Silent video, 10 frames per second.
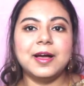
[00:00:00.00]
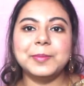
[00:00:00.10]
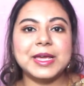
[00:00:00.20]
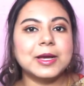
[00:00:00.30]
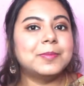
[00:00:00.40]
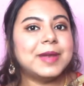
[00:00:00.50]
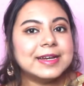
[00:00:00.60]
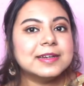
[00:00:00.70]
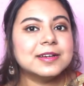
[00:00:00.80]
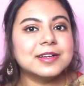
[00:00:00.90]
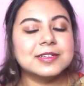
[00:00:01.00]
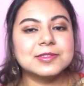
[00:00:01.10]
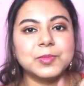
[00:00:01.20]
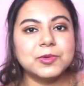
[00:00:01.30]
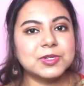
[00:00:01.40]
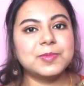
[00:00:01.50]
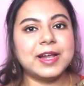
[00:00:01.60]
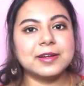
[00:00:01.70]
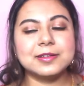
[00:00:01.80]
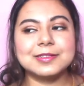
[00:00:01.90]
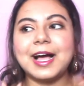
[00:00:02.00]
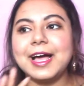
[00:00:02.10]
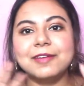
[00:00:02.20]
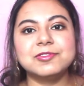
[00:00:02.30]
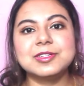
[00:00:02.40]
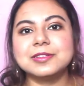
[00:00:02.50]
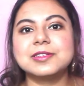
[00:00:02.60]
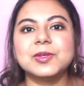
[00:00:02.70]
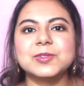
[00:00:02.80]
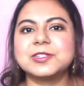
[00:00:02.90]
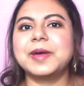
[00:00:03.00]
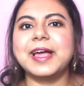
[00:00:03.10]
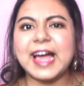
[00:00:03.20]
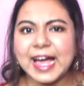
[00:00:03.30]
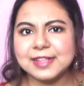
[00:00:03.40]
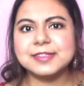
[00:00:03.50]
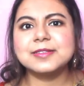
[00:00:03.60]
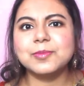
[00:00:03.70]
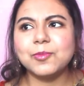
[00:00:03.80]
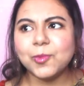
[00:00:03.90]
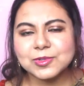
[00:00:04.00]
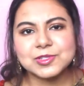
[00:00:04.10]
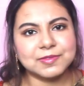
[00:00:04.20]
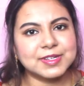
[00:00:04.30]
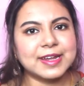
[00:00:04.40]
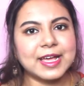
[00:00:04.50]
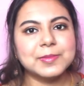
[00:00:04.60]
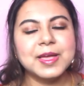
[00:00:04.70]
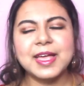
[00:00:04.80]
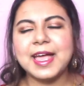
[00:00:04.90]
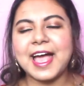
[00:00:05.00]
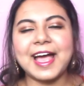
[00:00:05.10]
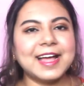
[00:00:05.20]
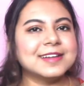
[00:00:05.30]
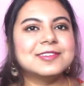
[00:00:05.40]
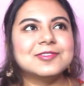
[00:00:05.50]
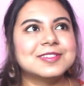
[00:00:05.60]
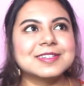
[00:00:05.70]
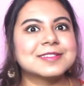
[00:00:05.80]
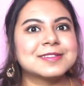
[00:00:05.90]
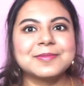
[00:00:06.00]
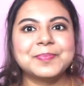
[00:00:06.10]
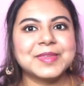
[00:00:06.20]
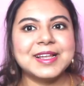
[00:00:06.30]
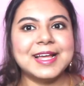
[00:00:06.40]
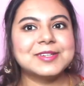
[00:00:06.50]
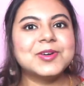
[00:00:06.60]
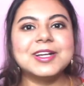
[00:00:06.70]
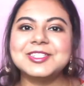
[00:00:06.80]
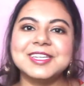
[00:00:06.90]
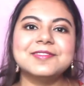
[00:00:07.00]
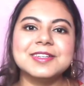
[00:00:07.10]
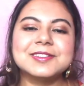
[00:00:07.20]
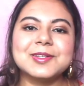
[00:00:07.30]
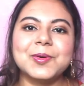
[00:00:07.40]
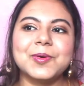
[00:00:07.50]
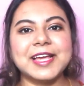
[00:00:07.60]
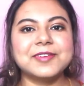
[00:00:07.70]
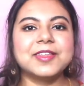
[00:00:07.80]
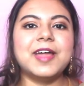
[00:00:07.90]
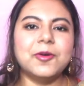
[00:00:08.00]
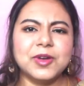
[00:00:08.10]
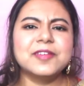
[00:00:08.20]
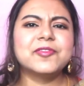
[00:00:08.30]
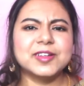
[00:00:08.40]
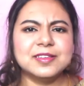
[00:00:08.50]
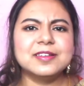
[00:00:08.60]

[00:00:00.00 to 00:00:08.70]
makeup blenders, beauty blenders. I have just used my hands most of the time and just to achieve this look. Without any further